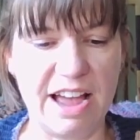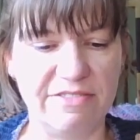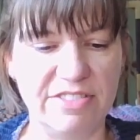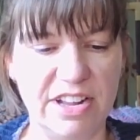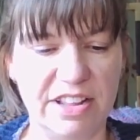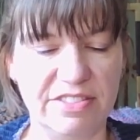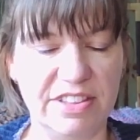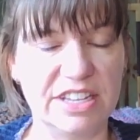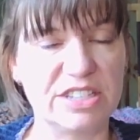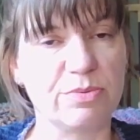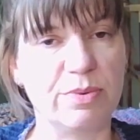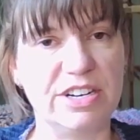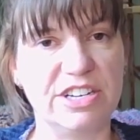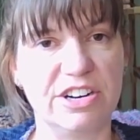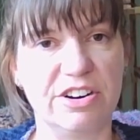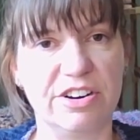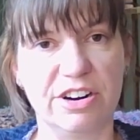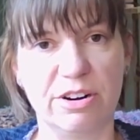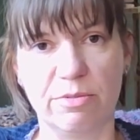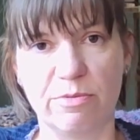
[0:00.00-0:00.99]
done this
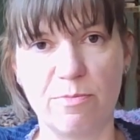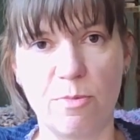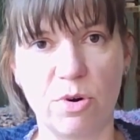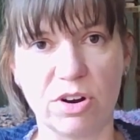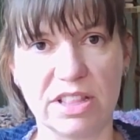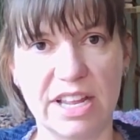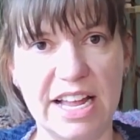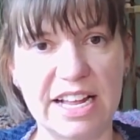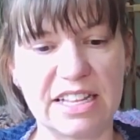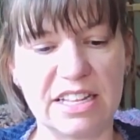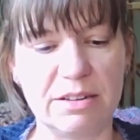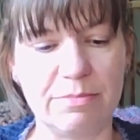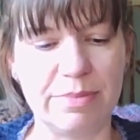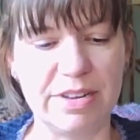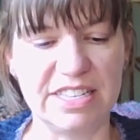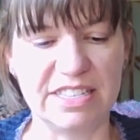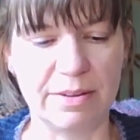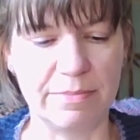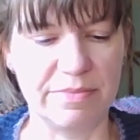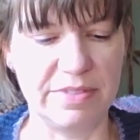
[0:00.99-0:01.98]
winter. It'll more likely be
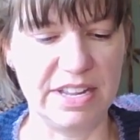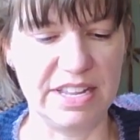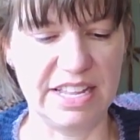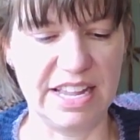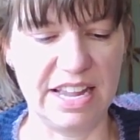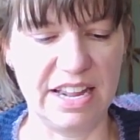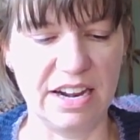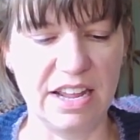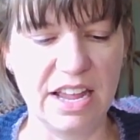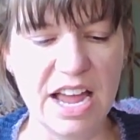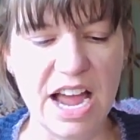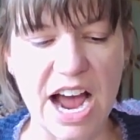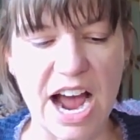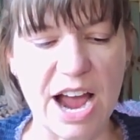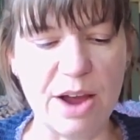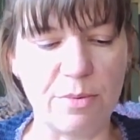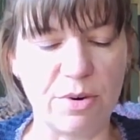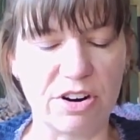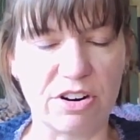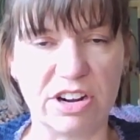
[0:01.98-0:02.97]
something that
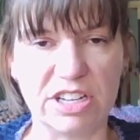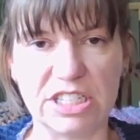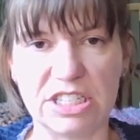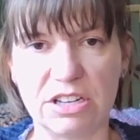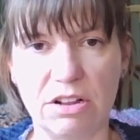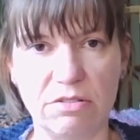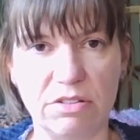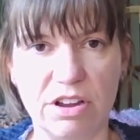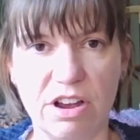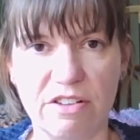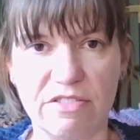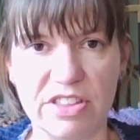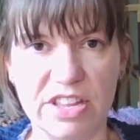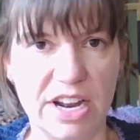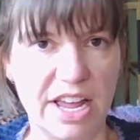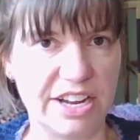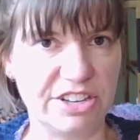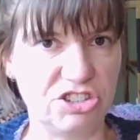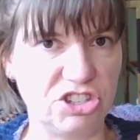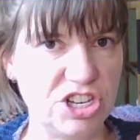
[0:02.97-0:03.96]
I work on slowly over the
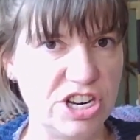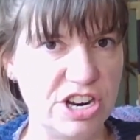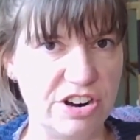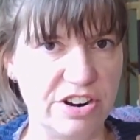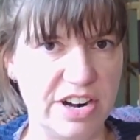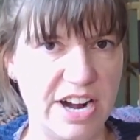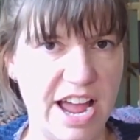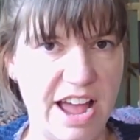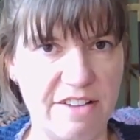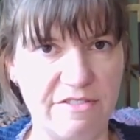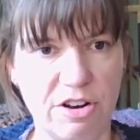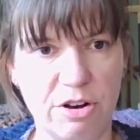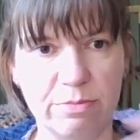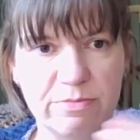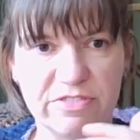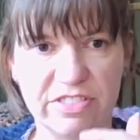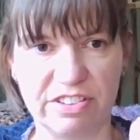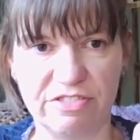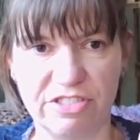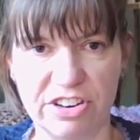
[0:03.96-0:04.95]
next year and have
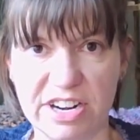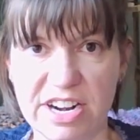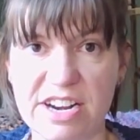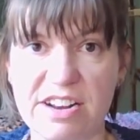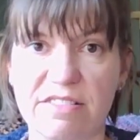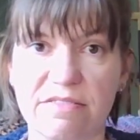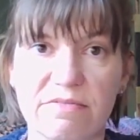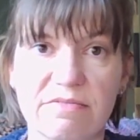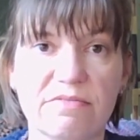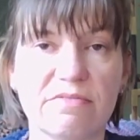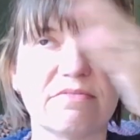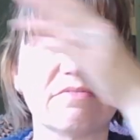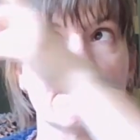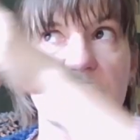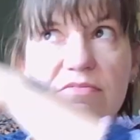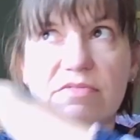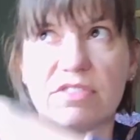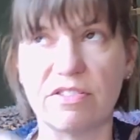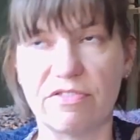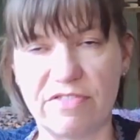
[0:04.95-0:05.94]
hopefully for
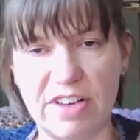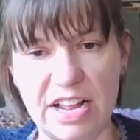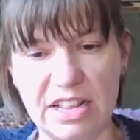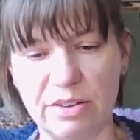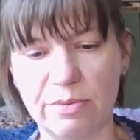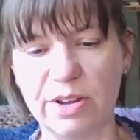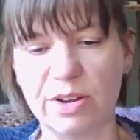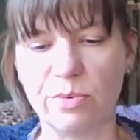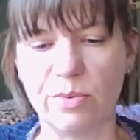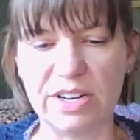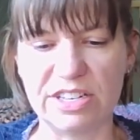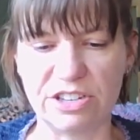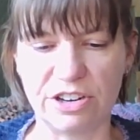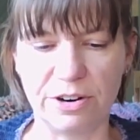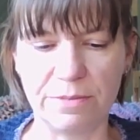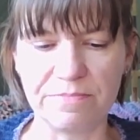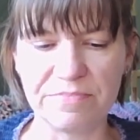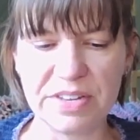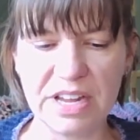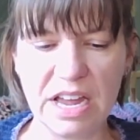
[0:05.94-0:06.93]
the following
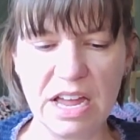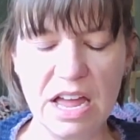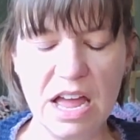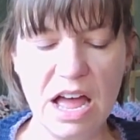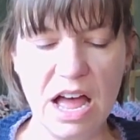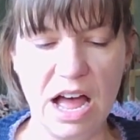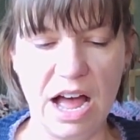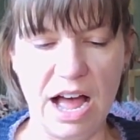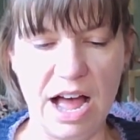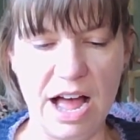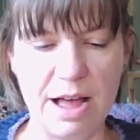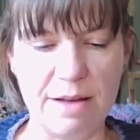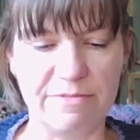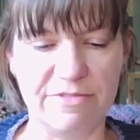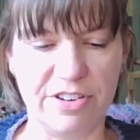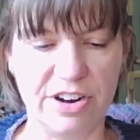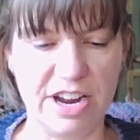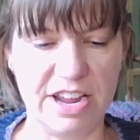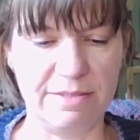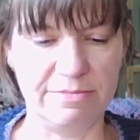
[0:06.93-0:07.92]
winter
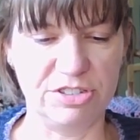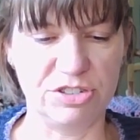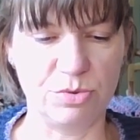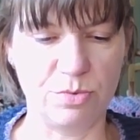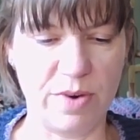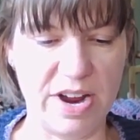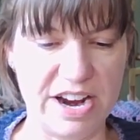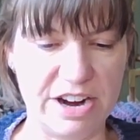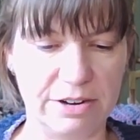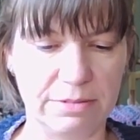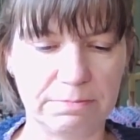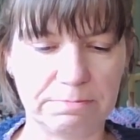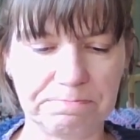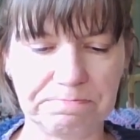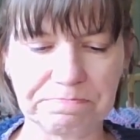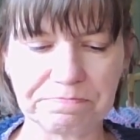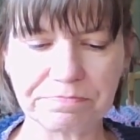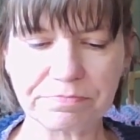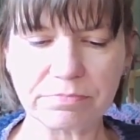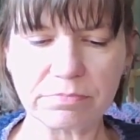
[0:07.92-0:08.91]
for him to wear.
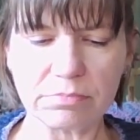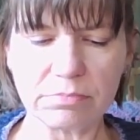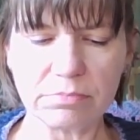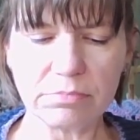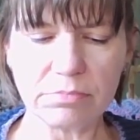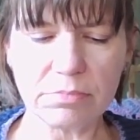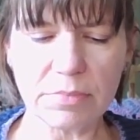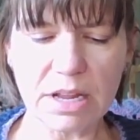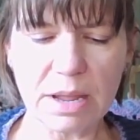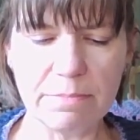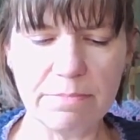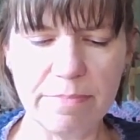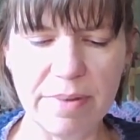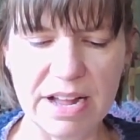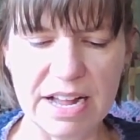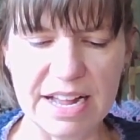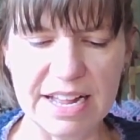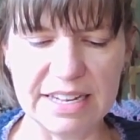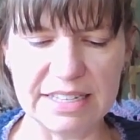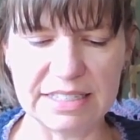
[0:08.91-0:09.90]

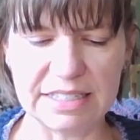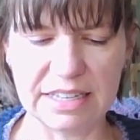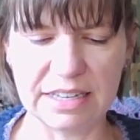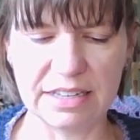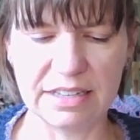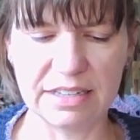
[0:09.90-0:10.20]
But